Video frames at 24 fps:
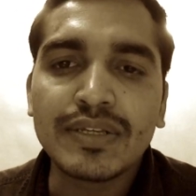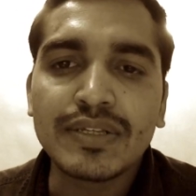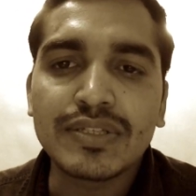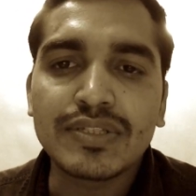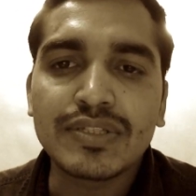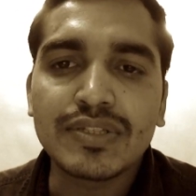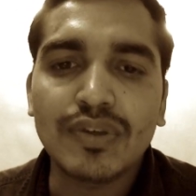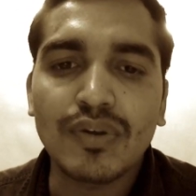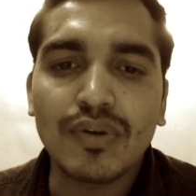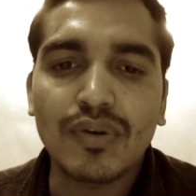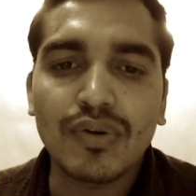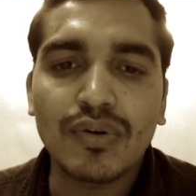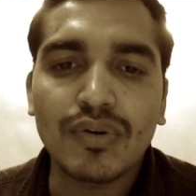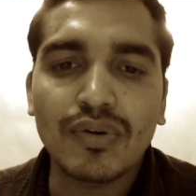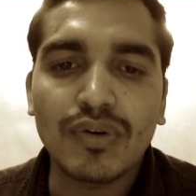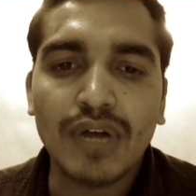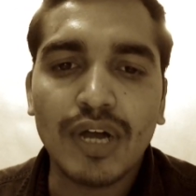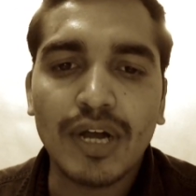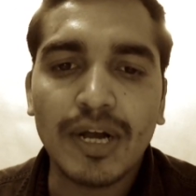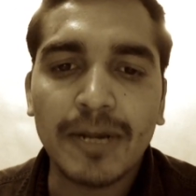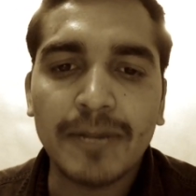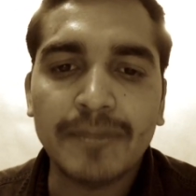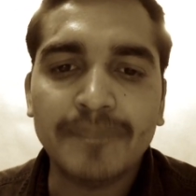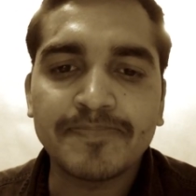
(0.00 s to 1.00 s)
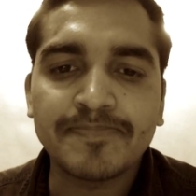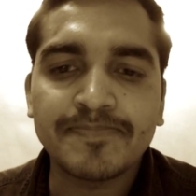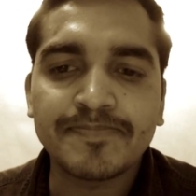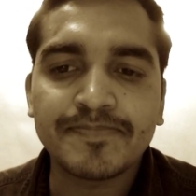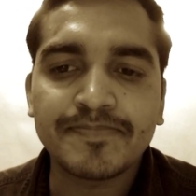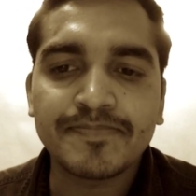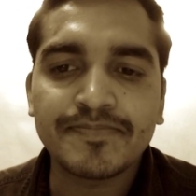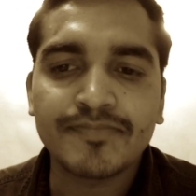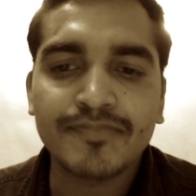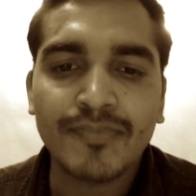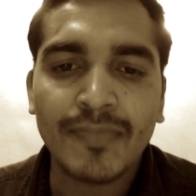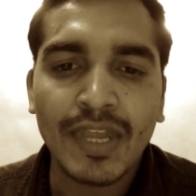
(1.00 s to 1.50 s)
So
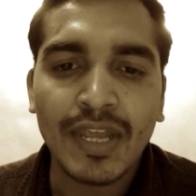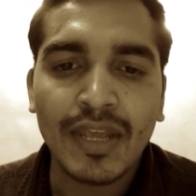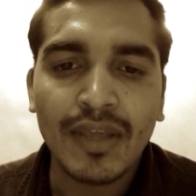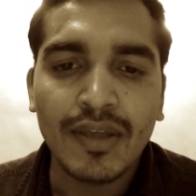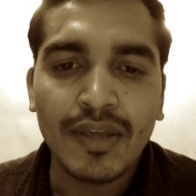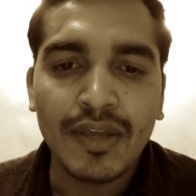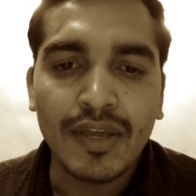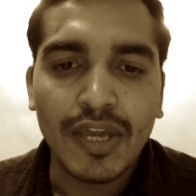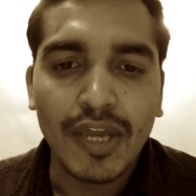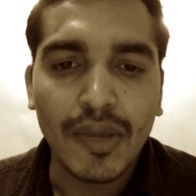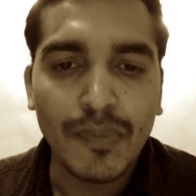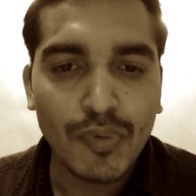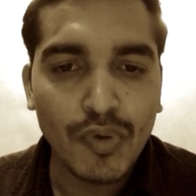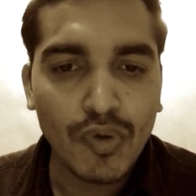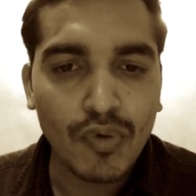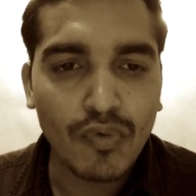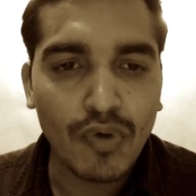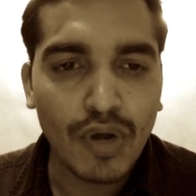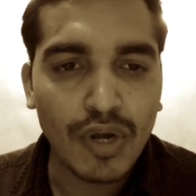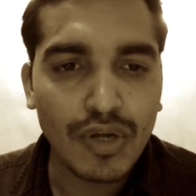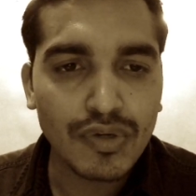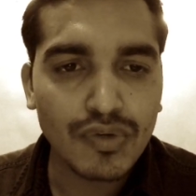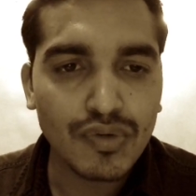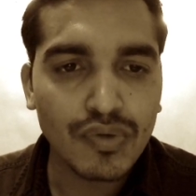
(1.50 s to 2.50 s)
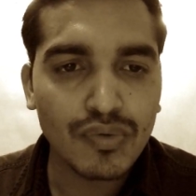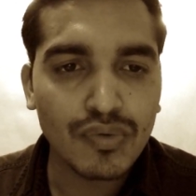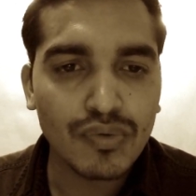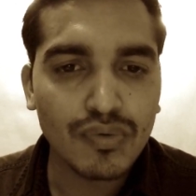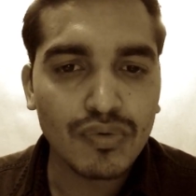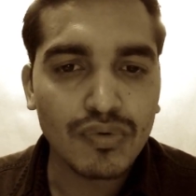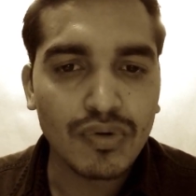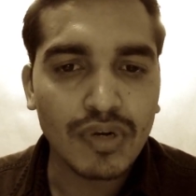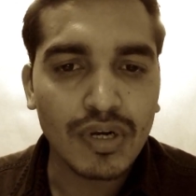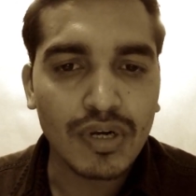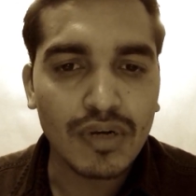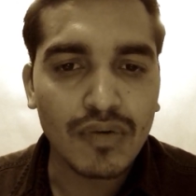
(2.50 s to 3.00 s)
if you want to
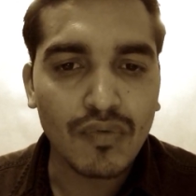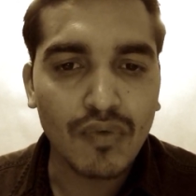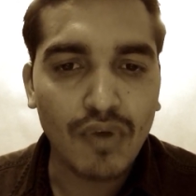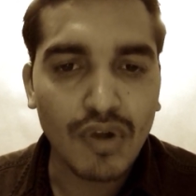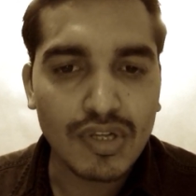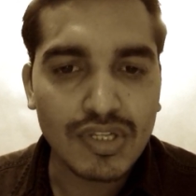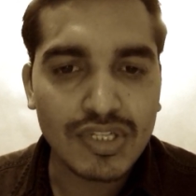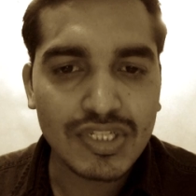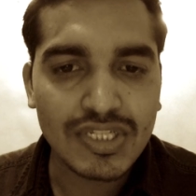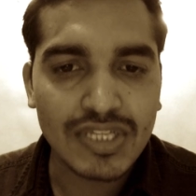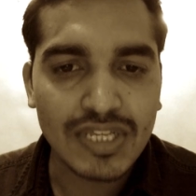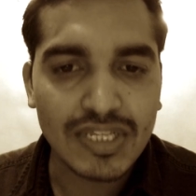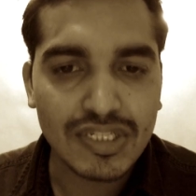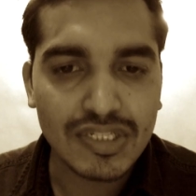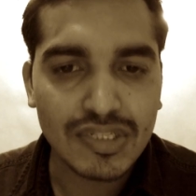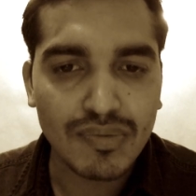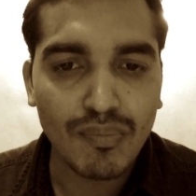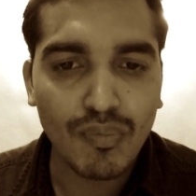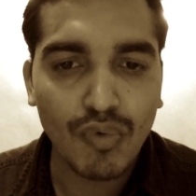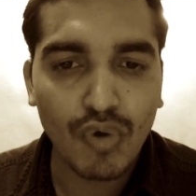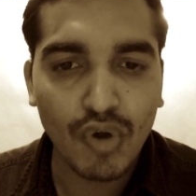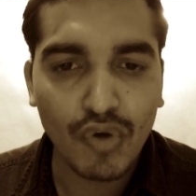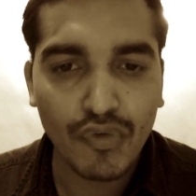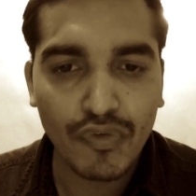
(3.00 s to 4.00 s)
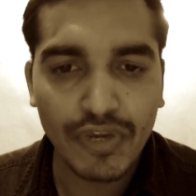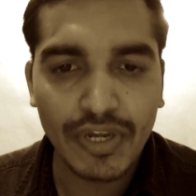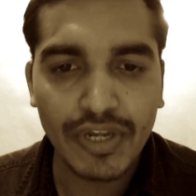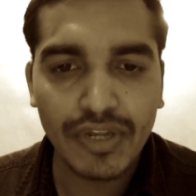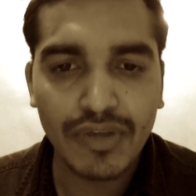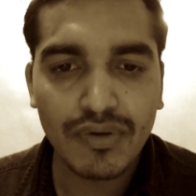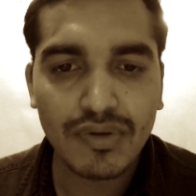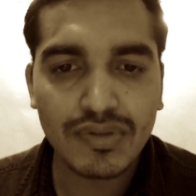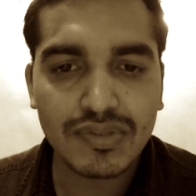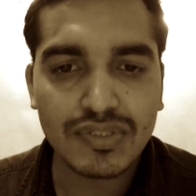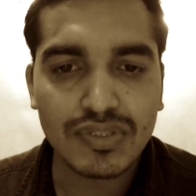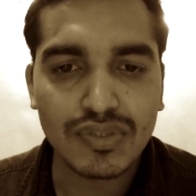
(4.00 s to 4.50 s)
watch such more
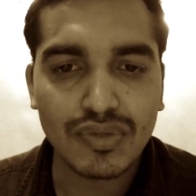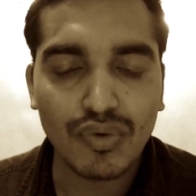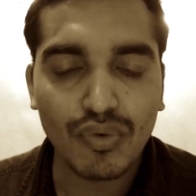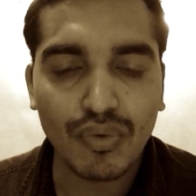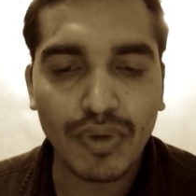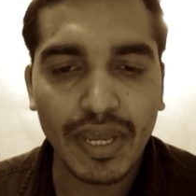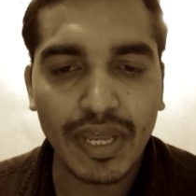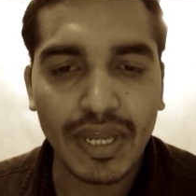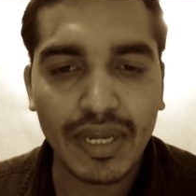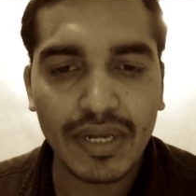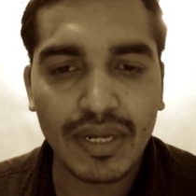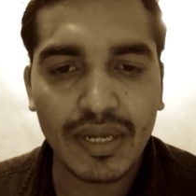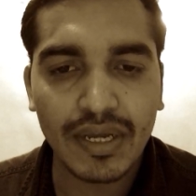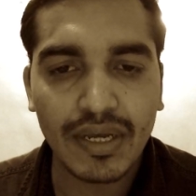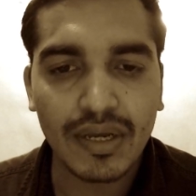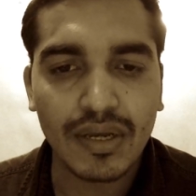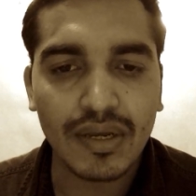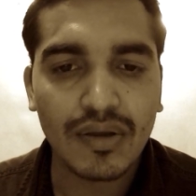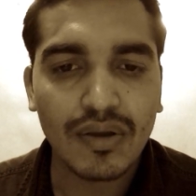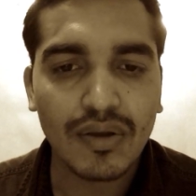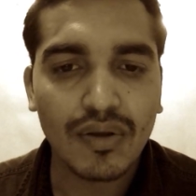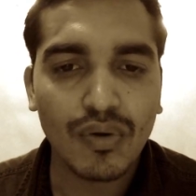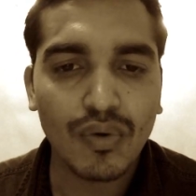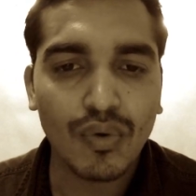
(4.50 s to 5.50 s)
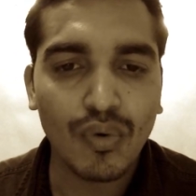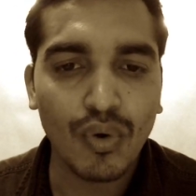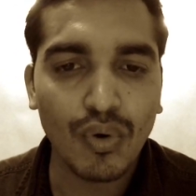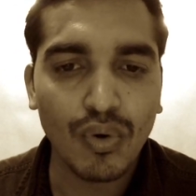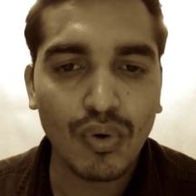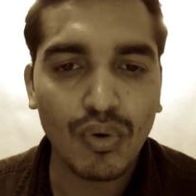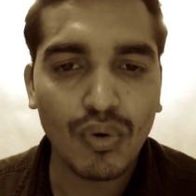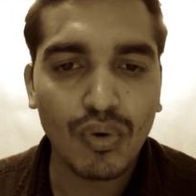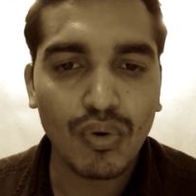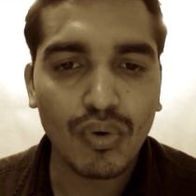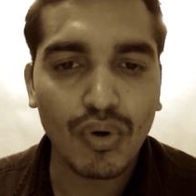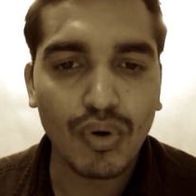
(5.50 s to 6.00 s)
videos, you can
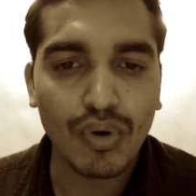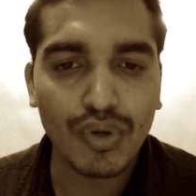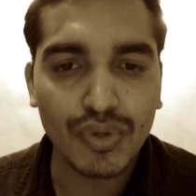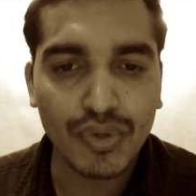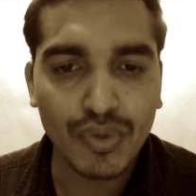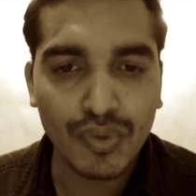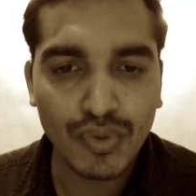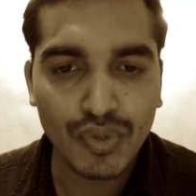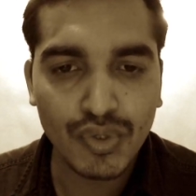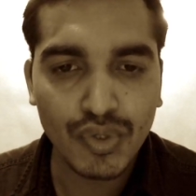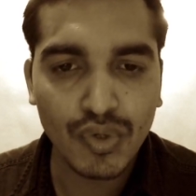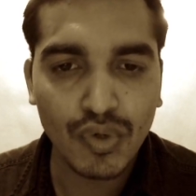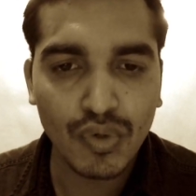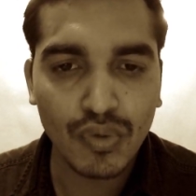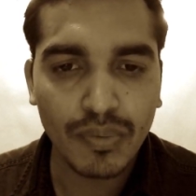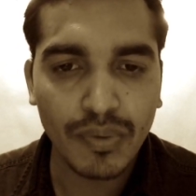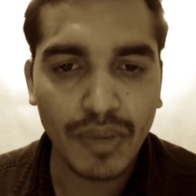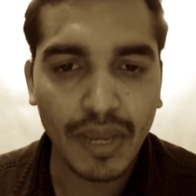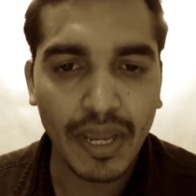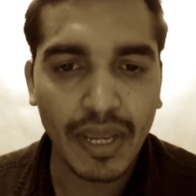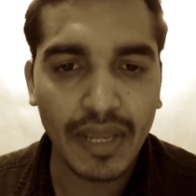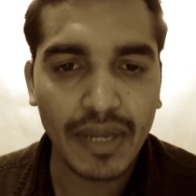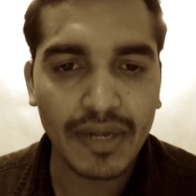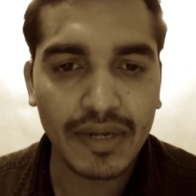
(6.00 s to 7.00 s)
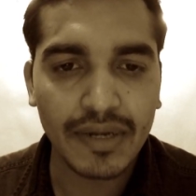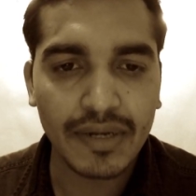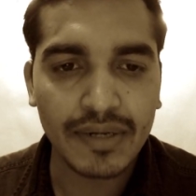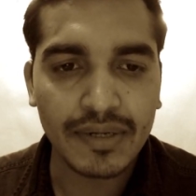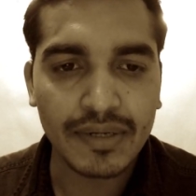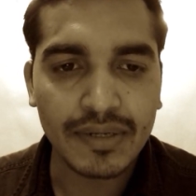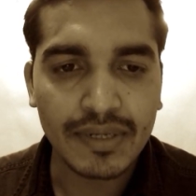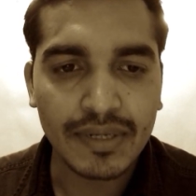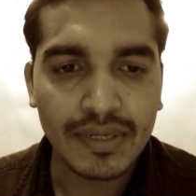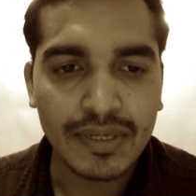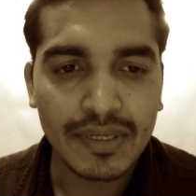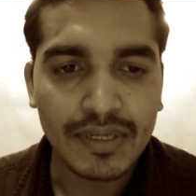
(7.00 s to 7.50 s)
go on YouTube and
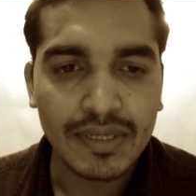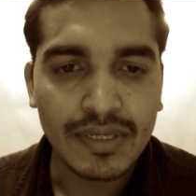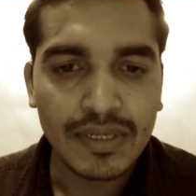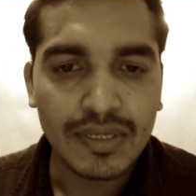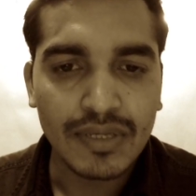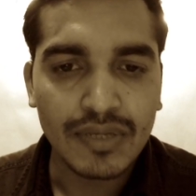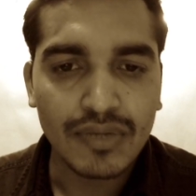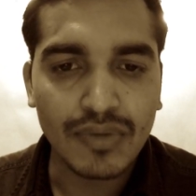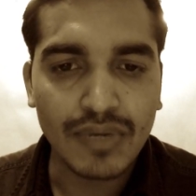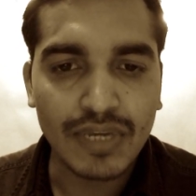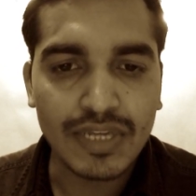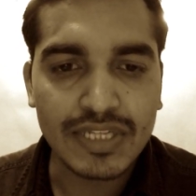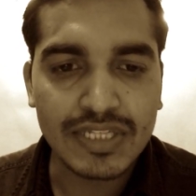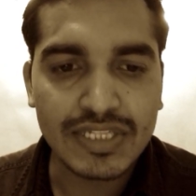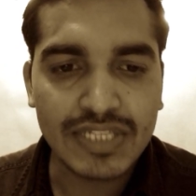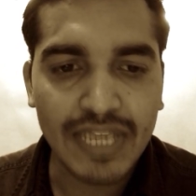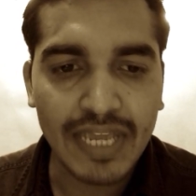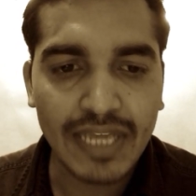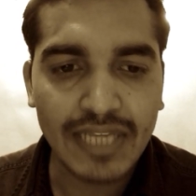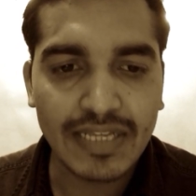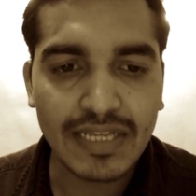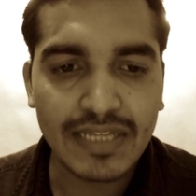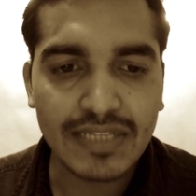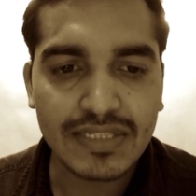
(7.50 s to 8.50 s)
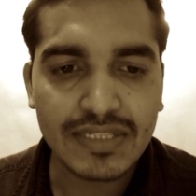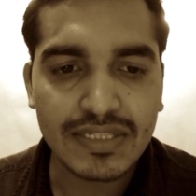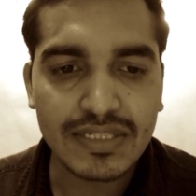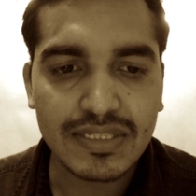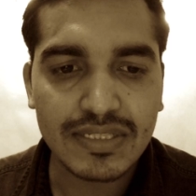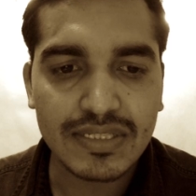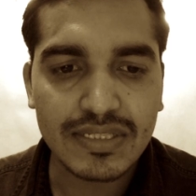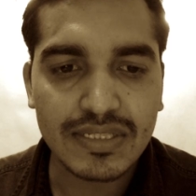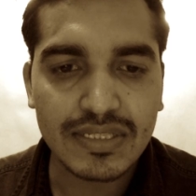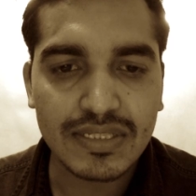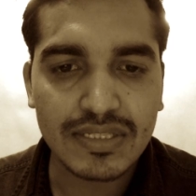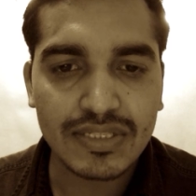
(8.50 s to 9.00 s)
you can check the
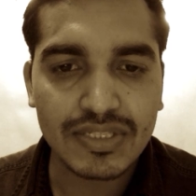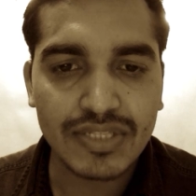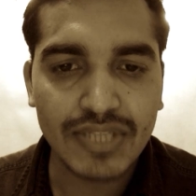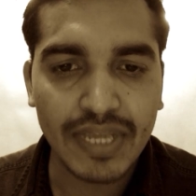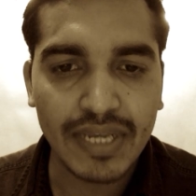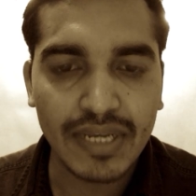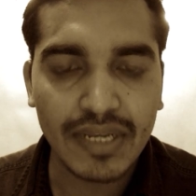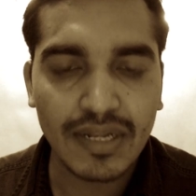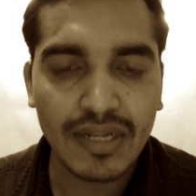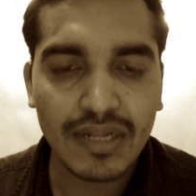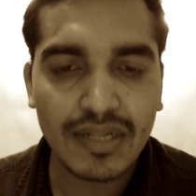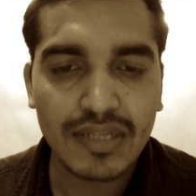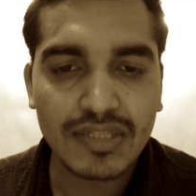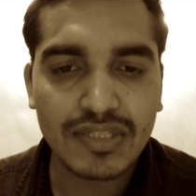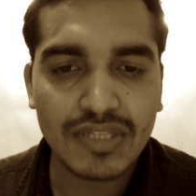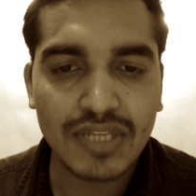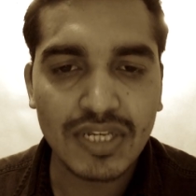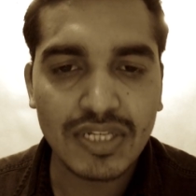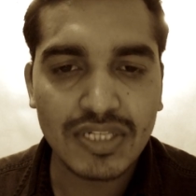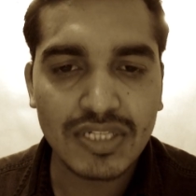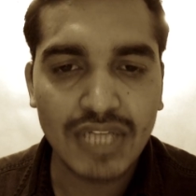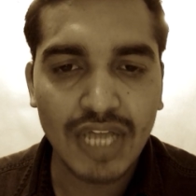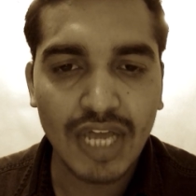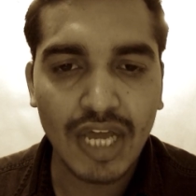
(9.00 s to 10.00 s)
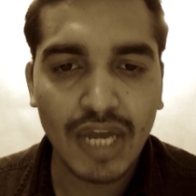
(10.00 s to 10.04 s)
channel C#